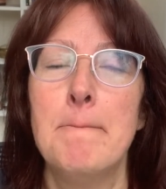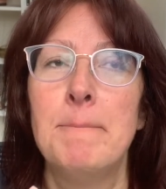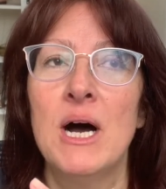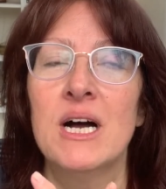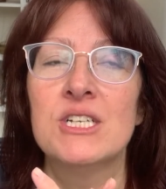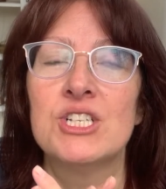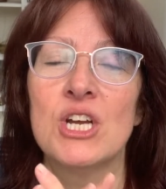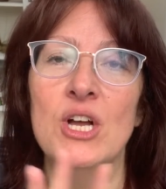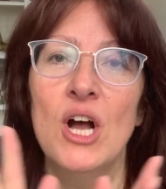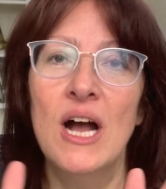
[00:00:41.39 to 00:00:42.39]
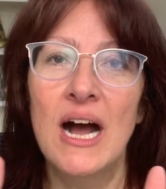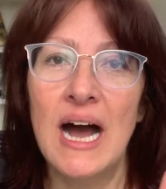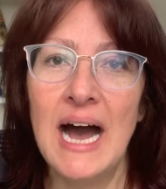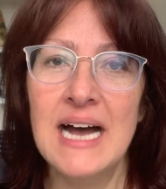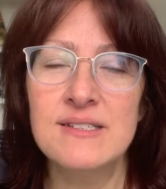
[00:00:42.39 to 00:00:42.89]
But
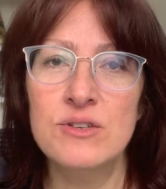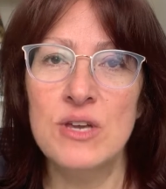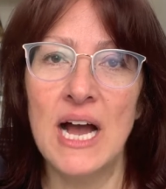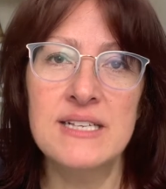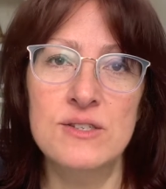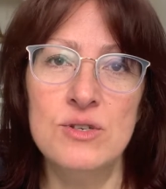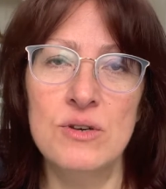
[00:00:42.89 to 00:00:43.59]
as, a, as